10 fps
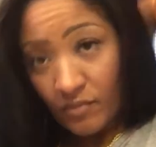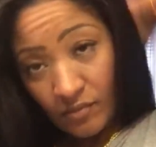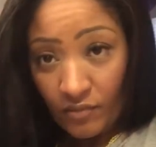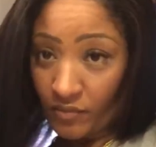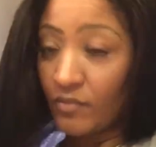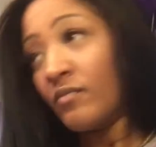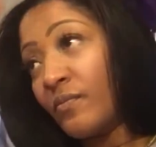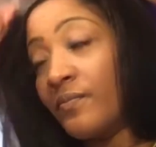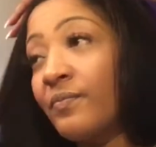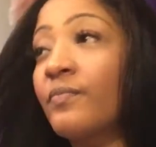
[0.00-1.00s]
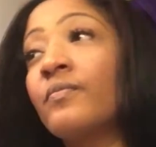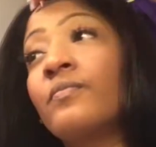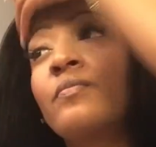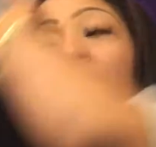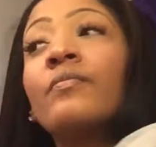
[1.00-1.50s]
my part
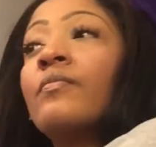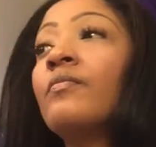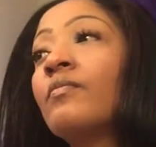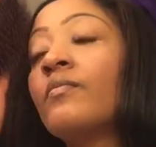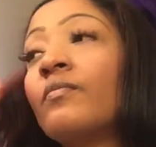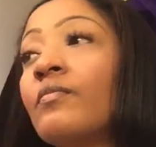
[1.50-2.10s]
here